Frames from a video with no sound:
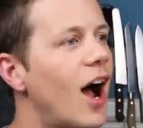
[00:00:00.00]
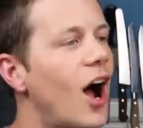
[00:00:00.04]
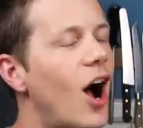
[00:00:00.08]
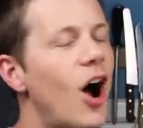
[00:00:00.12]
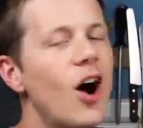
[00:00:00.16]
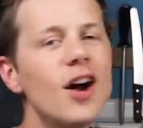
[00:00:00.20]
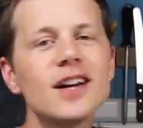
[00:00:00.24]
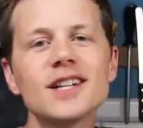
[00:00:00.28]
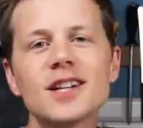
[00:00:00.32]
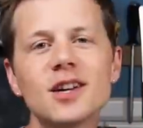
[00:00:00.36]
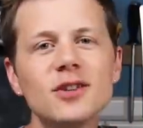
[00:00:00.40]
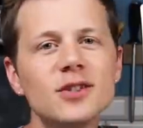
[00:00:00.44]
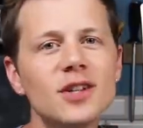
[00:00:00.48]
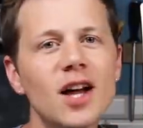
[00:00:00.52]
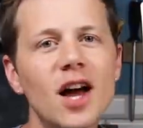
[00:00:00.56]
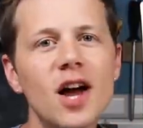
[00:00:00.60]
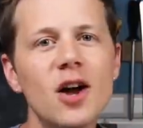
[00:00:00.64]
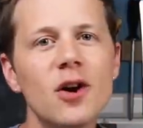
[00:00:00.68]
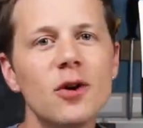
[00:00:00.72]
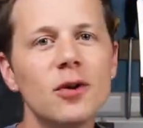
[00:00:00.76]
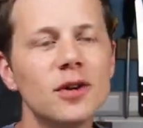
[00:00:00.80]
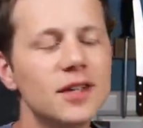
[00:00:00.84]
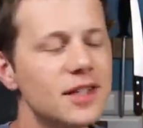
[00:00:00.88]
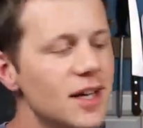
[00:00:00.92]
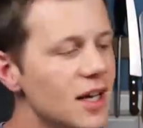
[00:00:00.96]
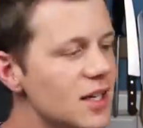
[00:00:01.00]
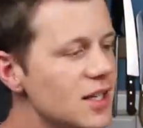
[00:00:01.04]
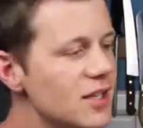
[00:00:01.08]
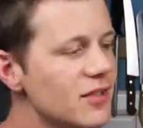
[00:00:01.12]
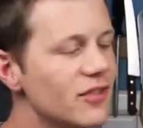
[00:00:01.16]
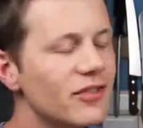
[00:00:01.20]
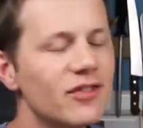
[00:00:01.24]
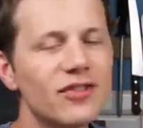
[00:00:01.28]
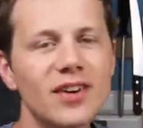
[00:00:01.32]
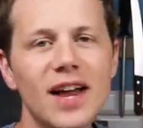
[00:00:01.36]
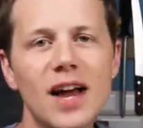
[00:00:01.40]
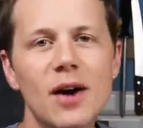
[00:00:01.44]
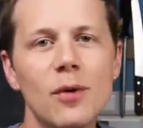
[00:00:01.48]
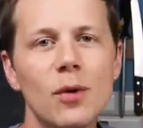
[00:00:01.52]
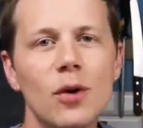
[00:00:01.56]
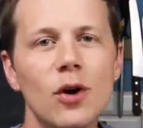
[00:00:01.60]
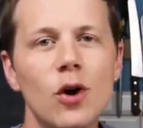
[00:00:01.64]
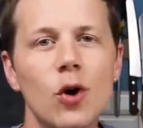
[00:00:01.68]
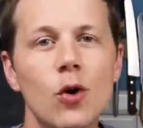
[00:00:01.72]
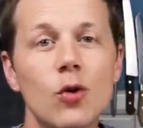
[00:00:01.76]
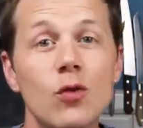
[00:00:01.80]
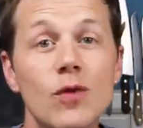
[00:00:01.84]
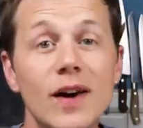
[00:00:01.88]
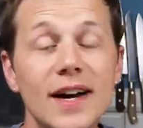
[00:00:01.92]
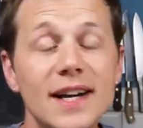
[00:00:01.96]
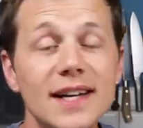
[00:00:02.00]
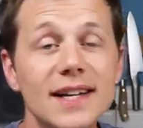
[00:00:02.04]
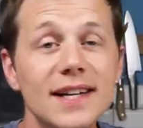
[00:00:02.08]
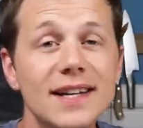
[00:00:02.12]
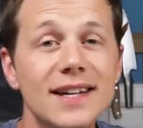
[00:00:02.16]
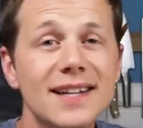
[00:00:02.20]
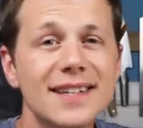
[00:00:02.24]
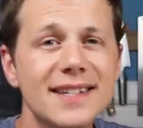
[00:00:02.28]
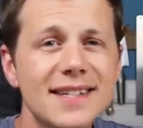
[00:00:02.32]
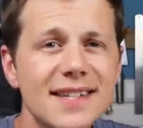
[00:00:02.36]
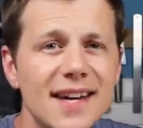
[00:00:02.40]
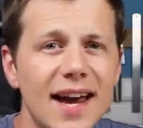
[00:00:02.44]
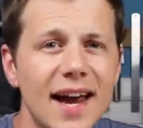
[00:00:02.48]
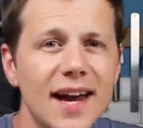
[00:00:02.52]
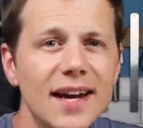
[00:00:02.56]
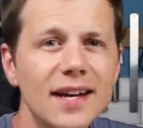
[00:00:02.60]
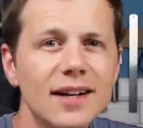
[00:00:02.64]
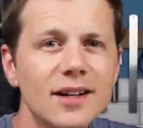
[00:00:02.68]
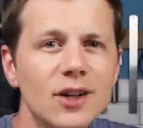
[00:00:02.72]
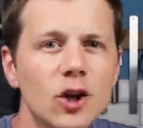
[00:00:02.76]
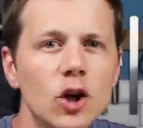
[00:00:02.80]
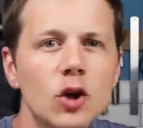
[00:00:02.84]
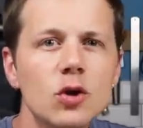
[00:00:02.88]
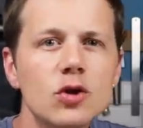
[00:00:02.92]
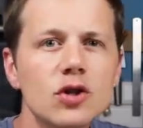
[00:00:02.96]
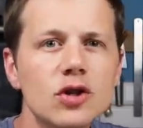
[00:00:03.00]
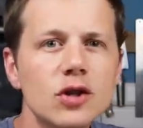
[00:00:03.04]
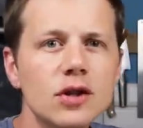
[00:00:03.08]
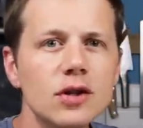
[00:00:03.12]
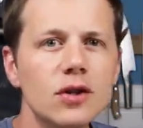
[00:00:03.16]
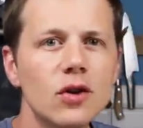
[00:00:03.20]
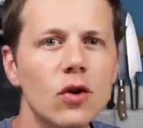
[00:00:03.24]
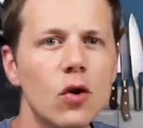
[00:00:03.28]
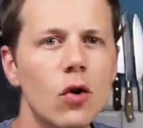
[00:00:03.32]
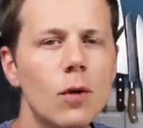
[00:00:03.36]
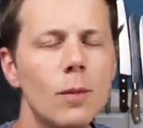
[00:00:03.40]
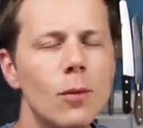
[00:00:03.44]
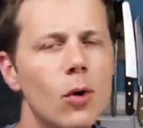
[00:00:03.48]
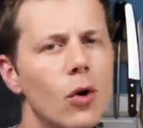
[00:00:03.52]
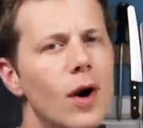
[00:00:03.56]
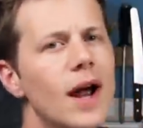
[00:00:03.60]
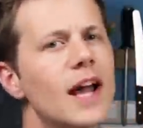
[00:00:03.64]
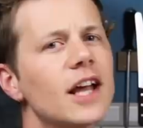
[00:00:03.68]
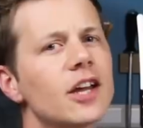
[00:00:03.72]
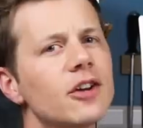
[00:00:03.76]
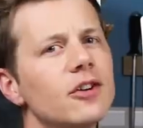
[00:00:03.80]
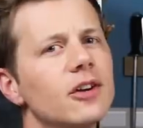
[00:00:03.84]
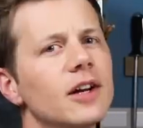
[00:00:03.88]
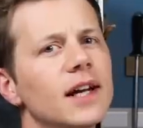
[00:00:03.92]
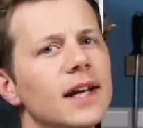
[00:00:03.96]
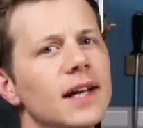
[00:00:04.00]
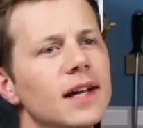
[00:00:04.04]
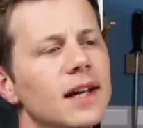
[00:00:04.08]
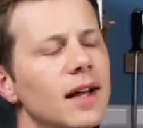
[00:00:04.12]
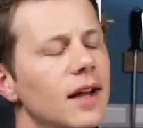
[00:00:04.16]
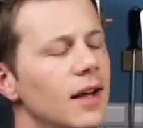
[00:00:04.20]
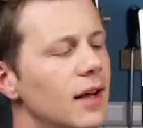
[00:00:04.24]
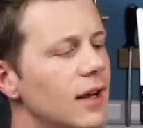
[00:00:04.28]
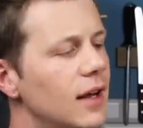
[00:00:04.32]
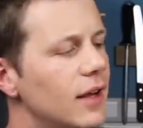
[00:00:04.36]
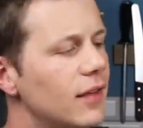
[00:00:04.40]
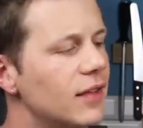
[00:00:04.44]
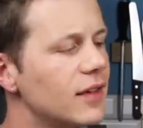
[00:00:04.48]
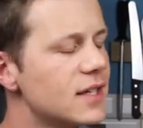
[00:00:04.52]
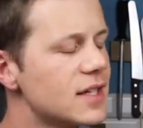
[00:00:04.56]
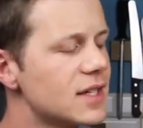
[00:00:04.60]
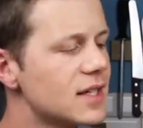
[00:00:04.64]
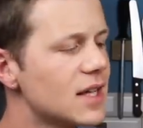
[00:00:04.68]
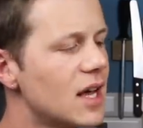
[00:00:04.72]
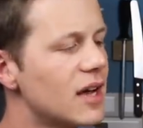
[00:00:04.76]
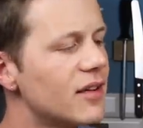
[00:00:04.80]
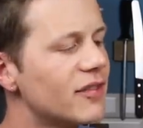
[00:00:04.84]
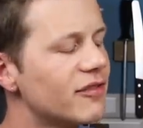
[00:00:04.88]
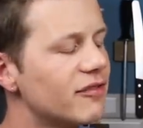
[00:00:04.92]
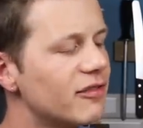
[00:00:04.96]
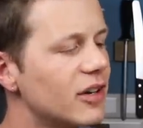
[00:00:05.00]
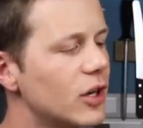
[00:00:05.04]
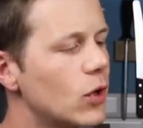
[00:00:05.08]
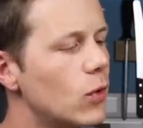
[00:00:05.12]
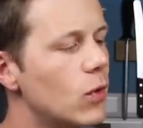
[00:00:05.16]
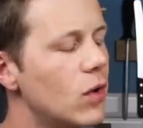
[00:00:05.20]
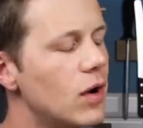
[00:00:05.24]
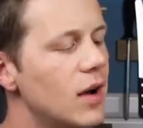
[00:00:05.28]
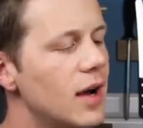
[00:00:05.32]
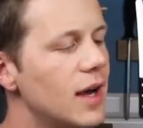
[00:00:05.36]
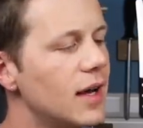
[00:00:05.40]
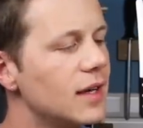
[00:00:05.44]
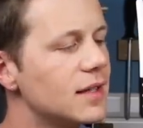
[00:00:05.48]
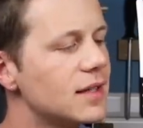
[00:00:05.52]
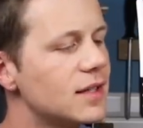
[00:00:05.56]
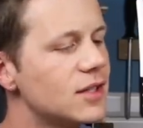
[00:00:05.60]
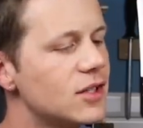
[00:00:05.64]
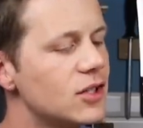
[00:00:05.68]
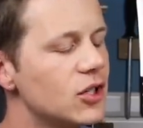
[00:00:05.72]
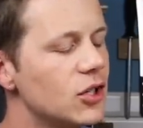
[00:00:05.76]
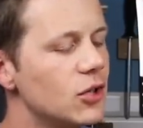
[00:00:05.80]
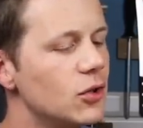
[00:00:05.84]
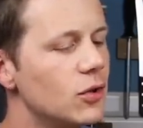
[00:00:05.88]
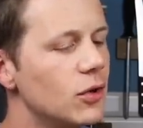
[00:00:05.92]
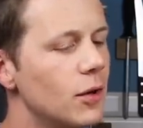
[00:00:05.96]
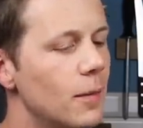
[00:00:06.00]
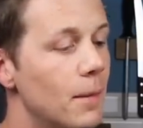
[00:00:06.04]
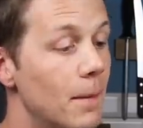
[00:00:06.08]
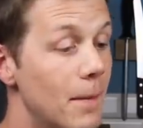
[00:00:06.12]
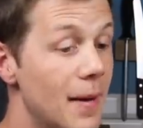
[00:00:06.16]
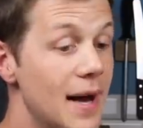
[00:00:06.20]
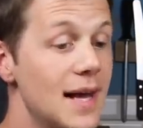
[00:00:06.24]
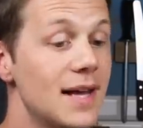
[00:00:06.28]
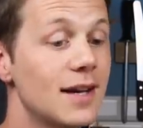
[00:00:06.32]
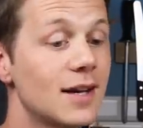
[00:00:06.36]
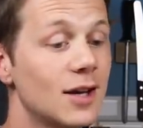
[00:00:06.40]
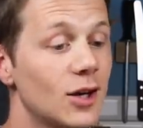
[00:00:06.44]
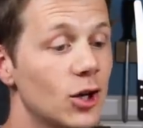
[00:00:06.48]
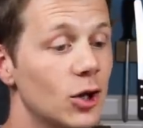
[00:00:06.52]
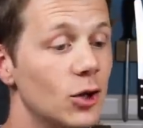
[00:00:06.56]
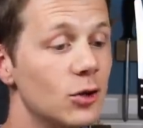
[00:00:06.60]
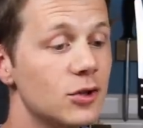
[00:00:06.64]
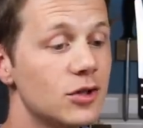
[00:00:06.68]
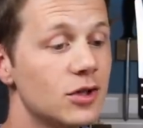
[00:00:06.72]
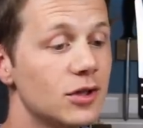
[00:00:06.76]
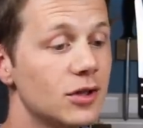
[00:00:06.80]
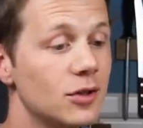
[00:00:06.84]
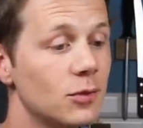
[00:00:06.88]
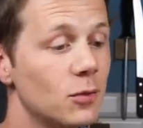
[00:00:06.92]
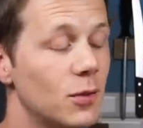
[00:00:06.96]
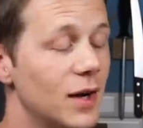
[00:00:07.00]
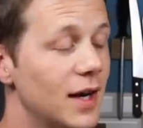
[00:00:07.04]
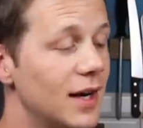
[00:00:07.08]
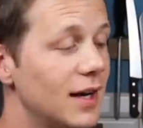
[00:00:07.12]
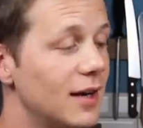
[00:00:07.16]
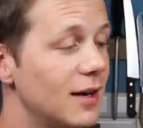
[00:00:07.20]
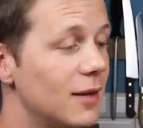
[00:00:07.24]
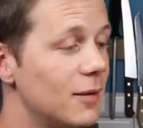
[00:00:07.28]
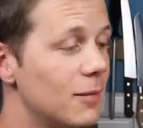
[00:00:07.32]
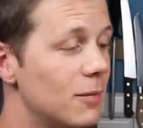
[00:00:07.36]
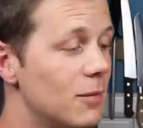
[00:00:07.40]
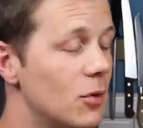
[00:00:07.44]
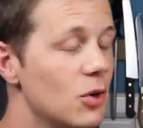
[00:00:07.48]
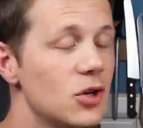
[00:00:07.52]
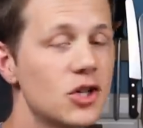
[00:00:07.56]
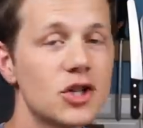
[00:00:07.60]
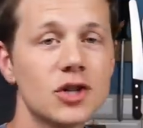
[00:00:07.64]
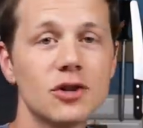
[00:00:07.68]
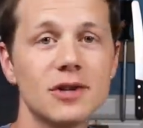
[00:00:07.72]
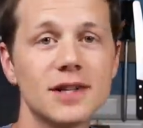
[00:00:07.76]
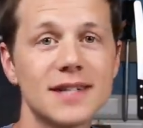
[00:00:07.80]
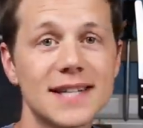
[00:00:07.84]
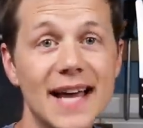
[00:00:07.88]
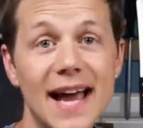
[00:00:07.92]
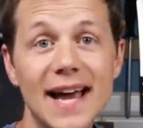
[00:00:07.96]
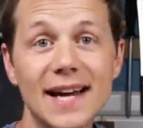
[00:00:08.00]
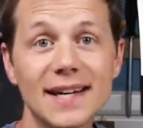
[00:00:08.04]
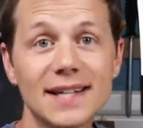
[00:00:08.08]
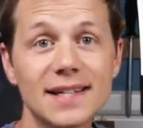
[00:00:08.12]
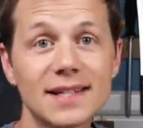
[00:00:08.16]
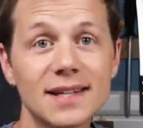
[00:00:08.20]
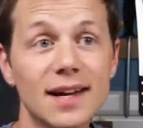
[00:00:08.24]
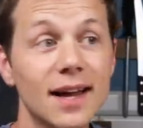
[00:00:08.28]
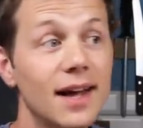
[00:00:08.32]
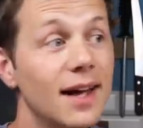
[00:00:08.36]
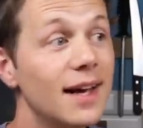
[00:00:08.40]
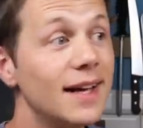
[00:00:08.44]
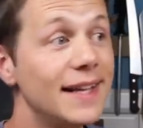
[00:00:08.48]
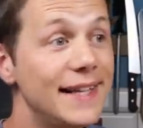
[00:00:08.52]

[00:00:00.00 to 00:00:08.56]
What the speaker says: I don't know. Doesn't flour already contain gluten? Or more accurately, the stuff required to make gluten when moisture is added?